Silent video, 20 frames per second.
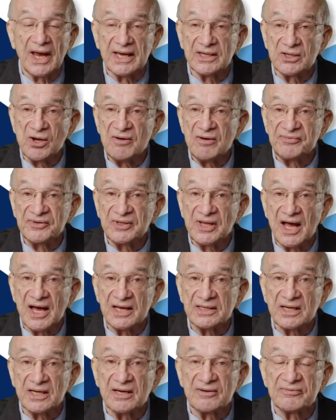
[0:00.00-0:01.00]
an awful
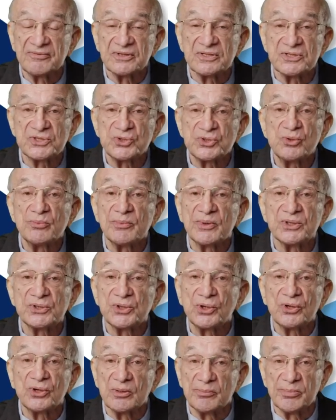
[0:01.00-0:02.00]
lot of consumer
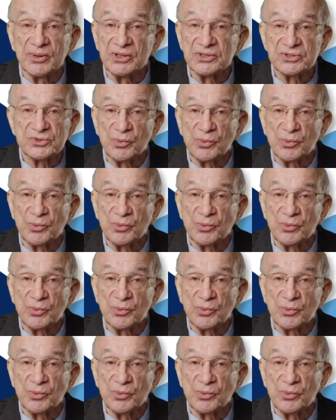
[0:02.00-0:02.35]
durables